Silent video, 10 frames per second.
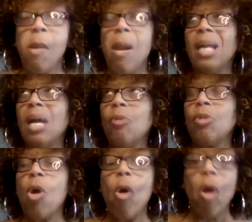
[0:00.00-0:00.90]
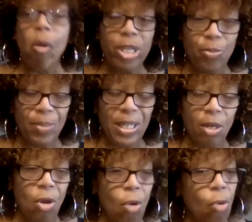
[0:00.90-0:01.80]
And I would always be
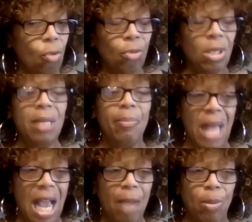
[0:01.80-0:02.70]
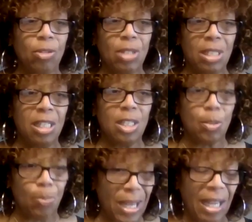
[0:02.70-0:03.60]
the only Black person in the
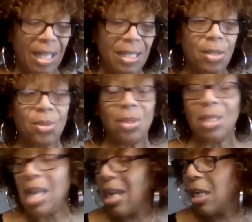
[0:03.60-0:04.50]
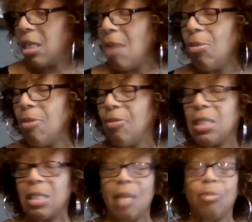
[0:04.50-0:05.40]
space. I had a couple of
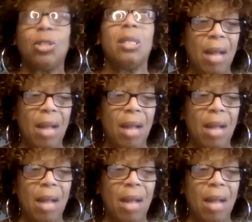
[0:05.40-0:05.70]
exceptions,